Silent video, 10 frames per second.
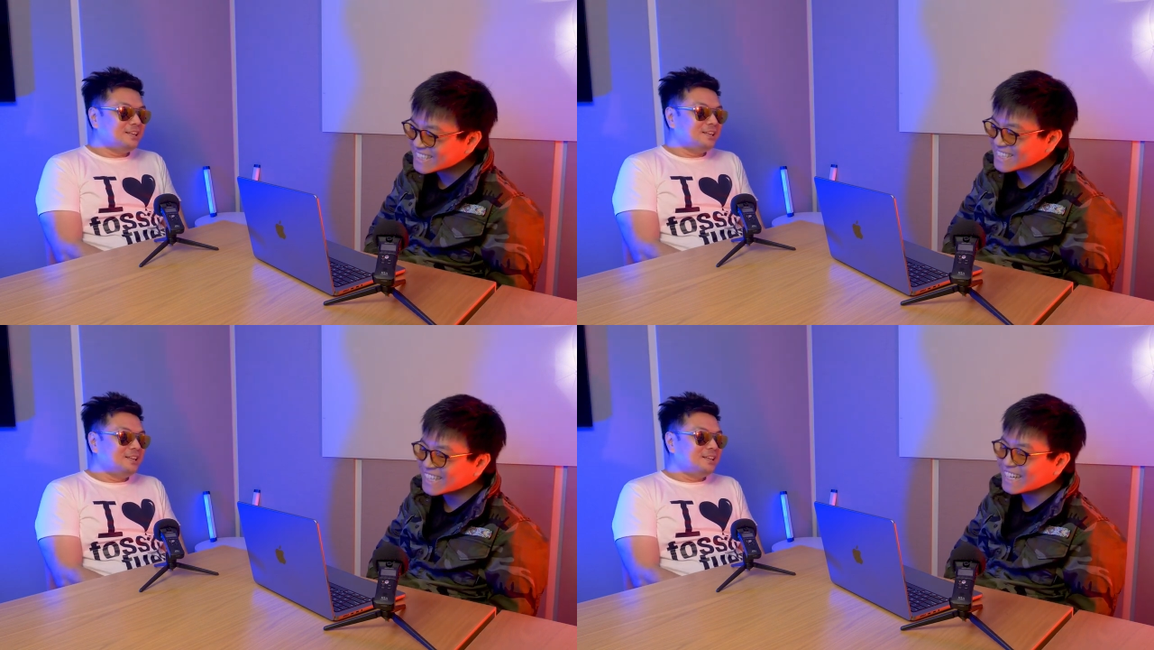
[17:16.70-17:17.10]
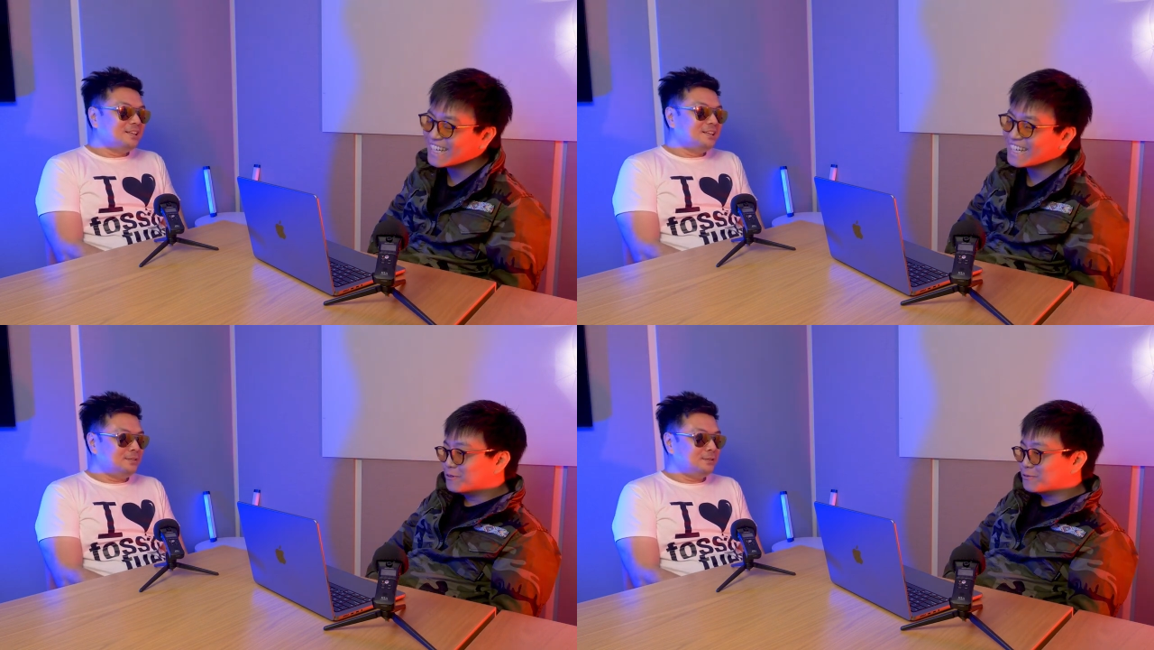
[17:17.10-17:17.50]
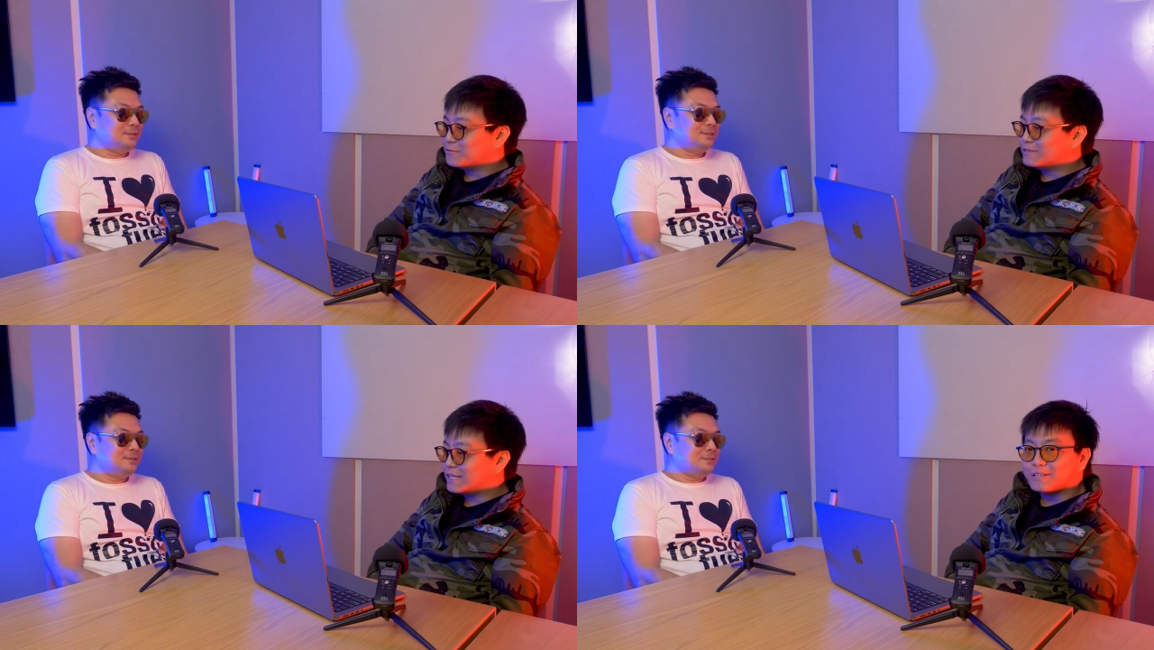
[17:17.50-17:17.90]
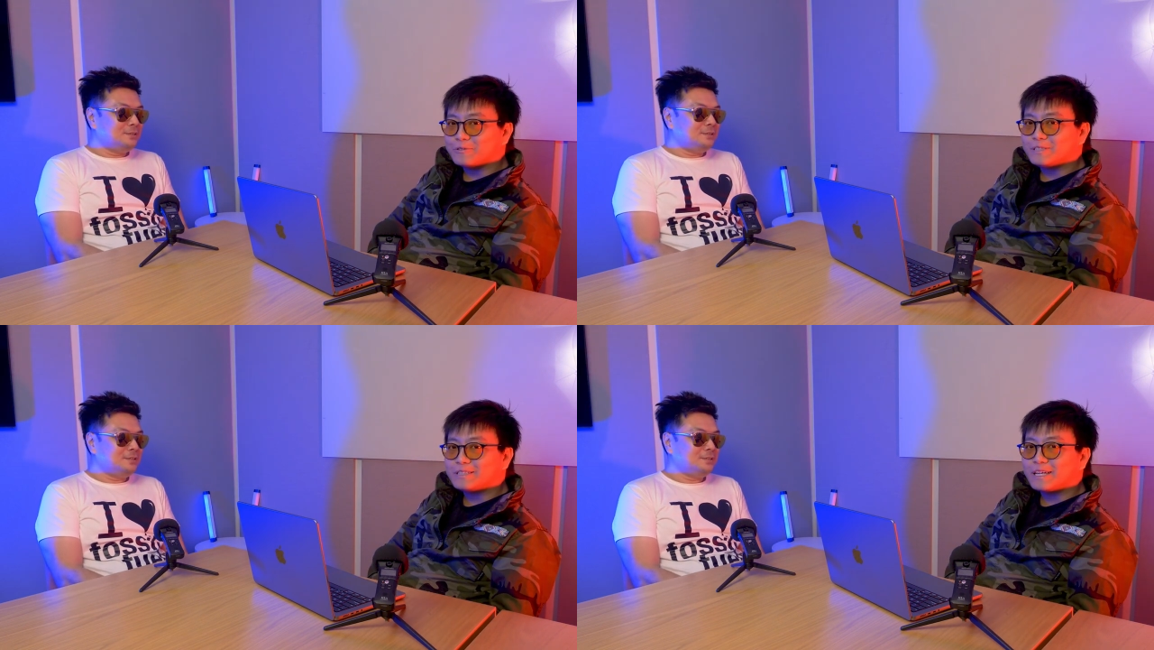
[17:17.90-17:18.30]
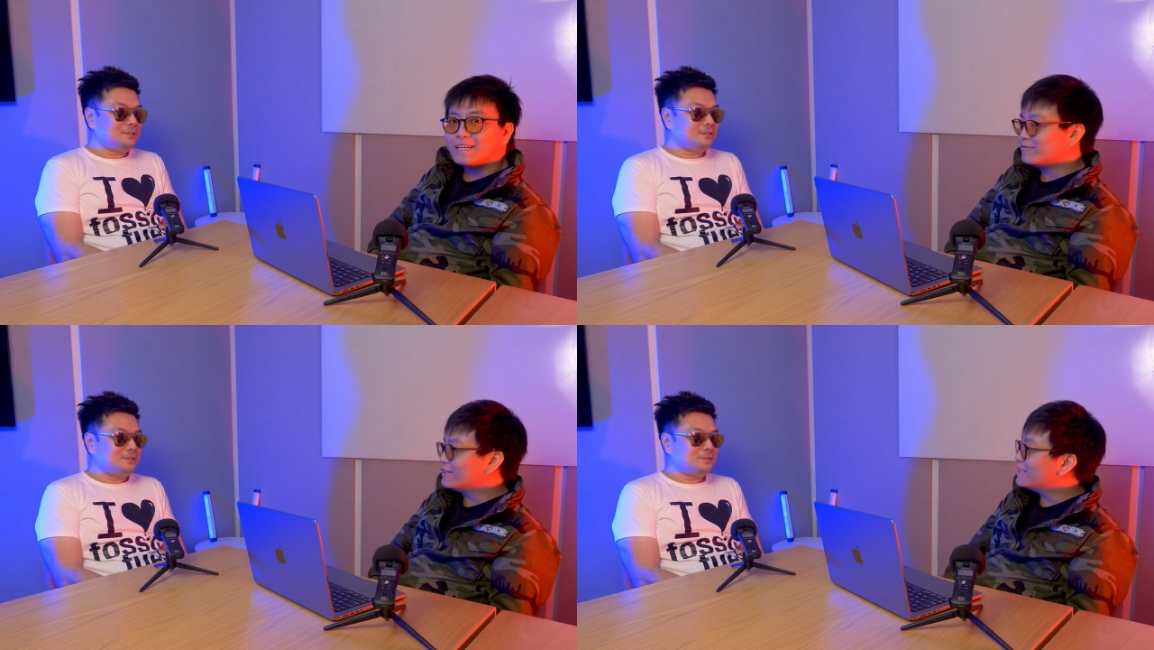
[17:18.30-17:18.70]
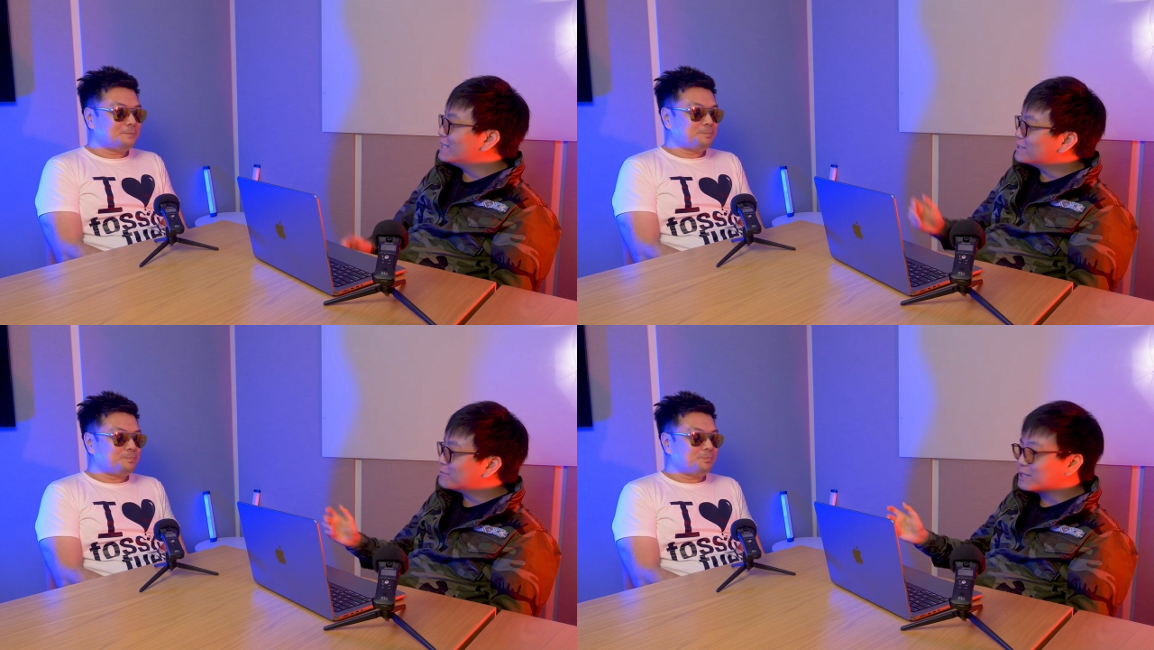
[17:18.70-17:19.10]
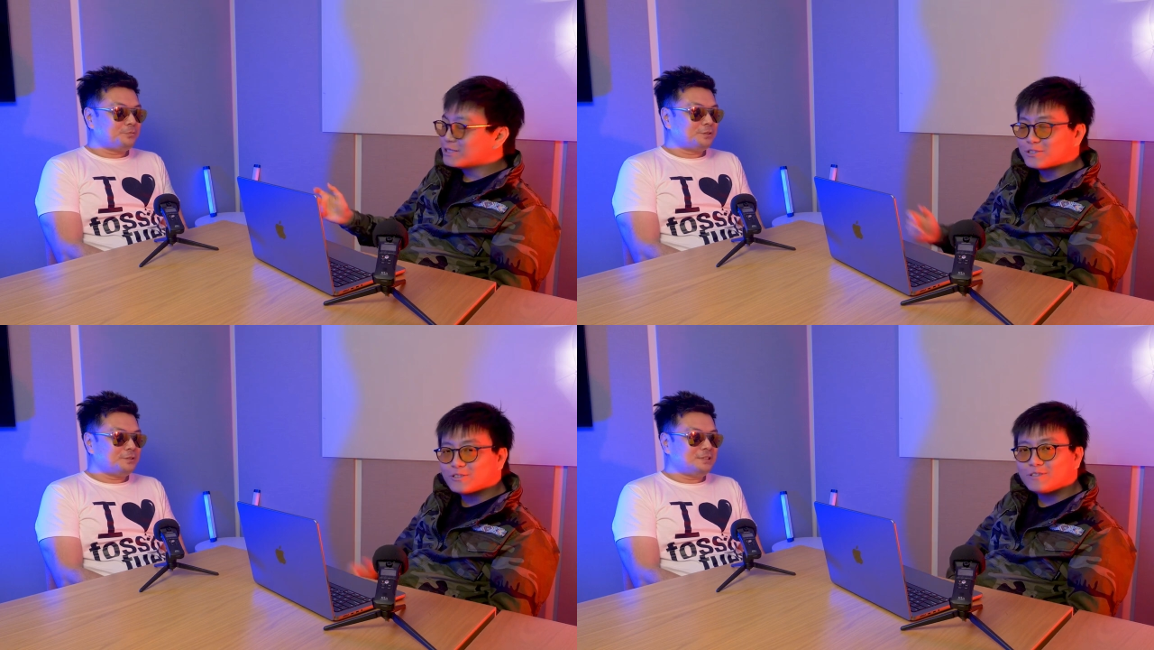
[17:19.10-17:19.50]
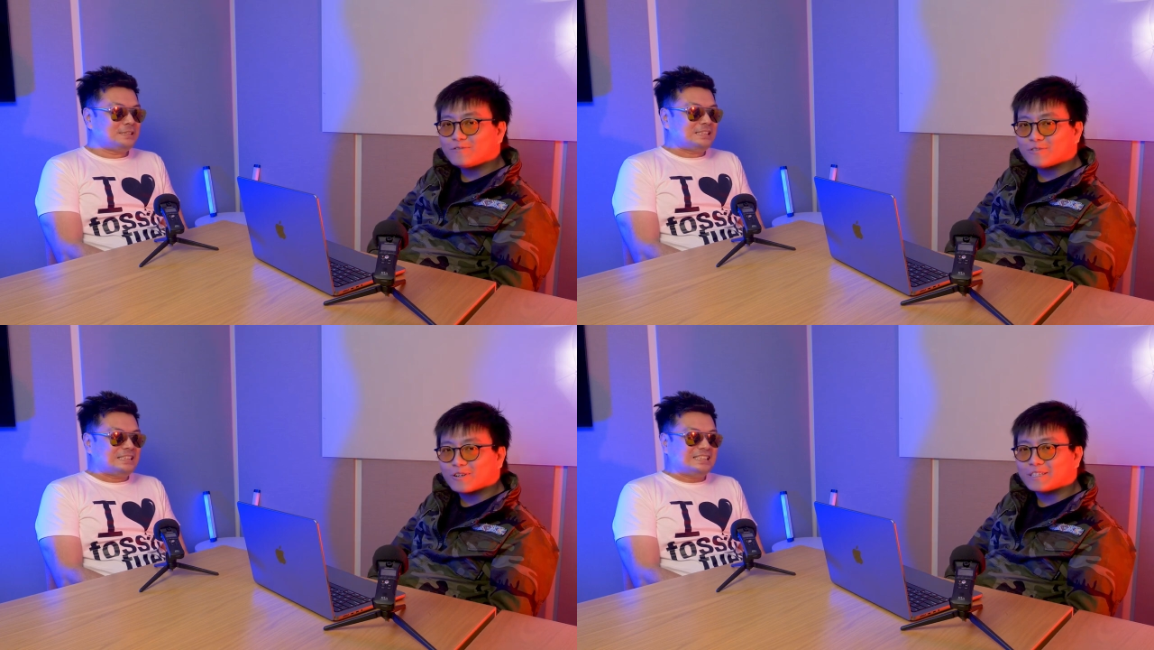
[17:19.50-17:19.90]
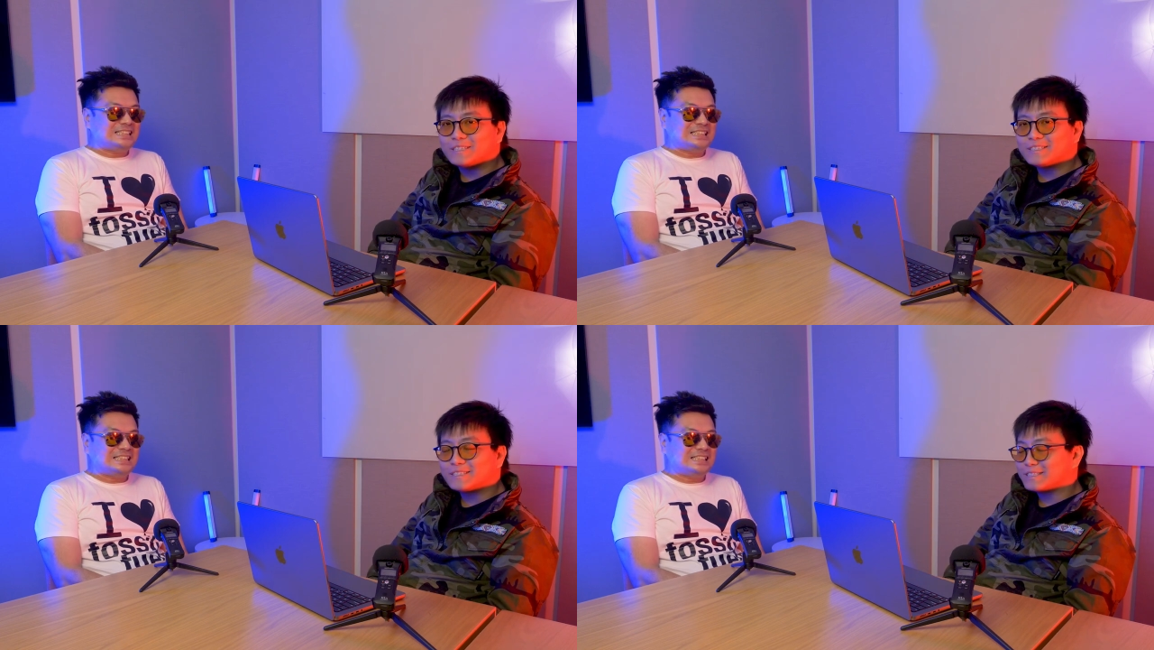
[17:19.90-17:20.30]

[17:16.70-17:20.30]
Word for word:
Speaker 1: right. With that, we thank Fearless Wing Chun for his